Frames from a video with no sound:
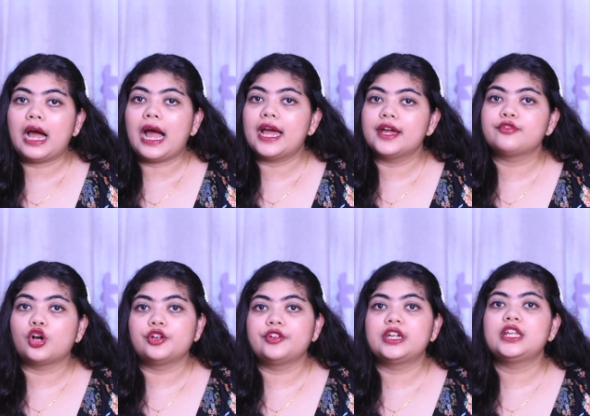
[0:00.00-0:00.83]
I have
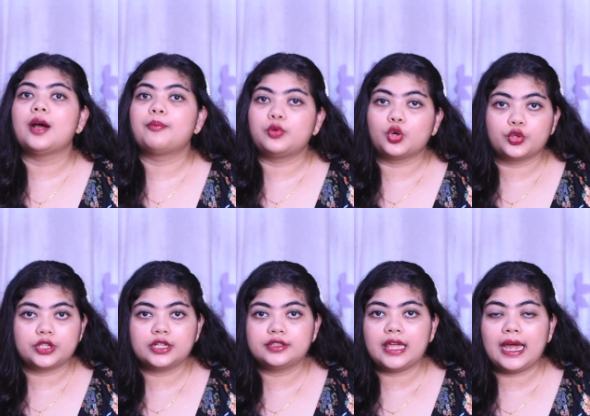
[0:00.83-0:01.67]
already
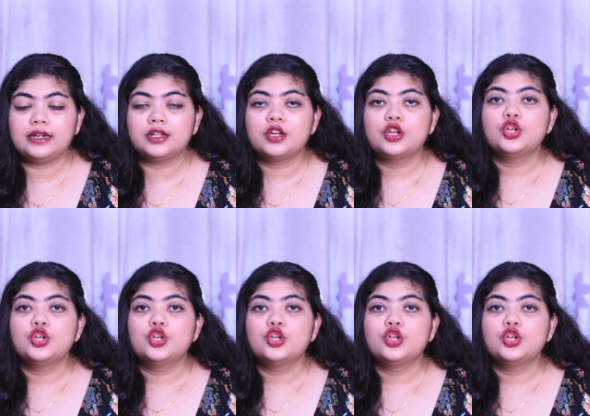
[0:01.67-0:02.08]
uploaded that,